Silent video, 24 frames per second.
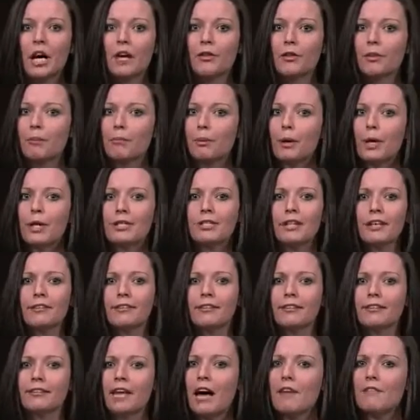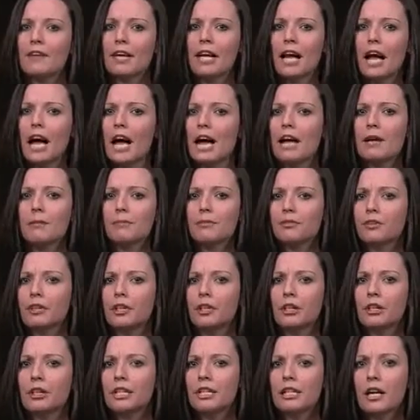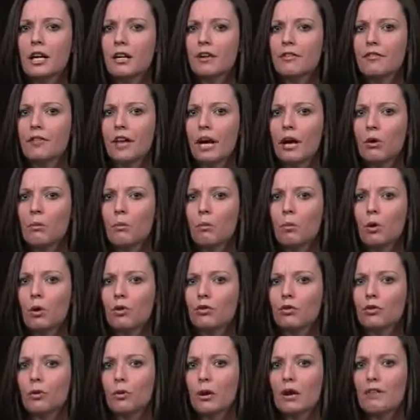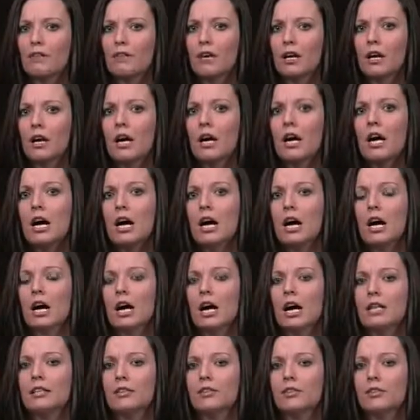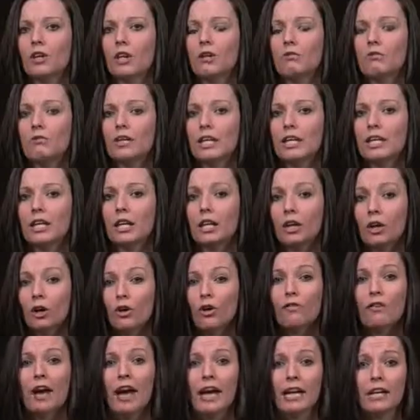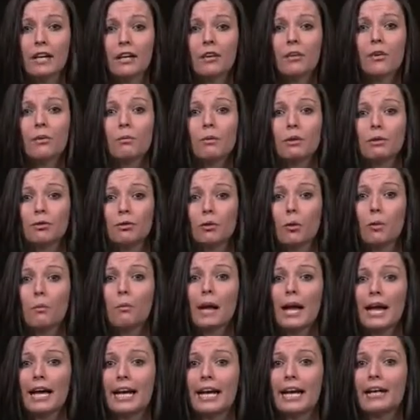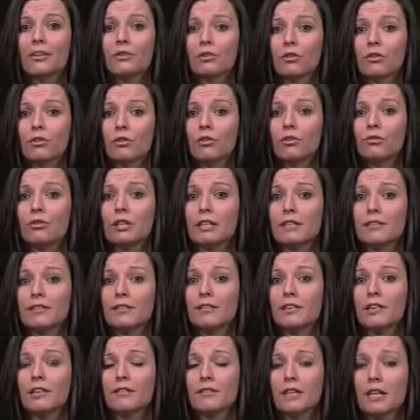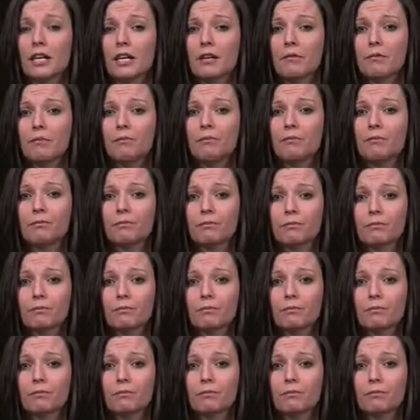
the protesters having absolutely none of that whatsoever, and so really a lot of anger that we saw playing out on the streets this evening.